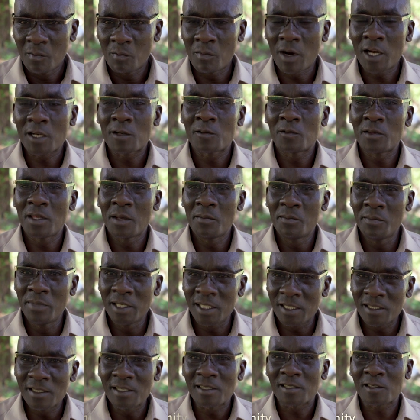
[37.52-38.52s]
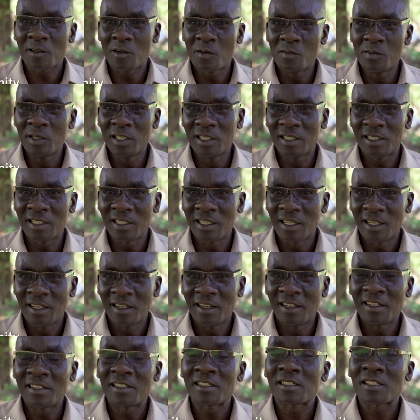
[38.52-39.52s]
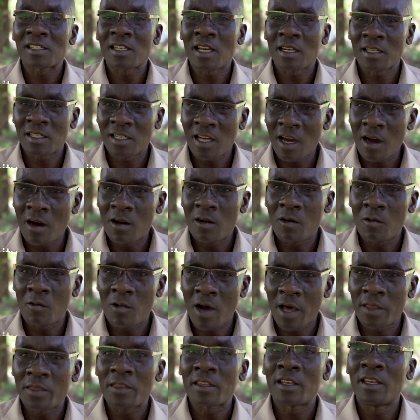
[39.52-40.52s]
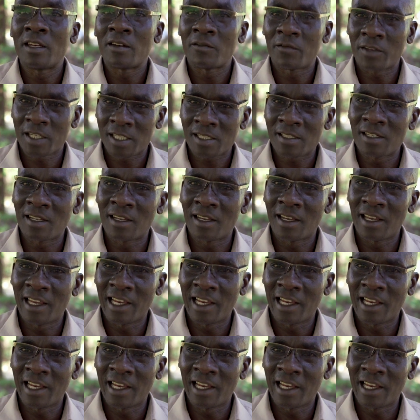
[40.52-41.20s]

but to the business community, it is a town worth investing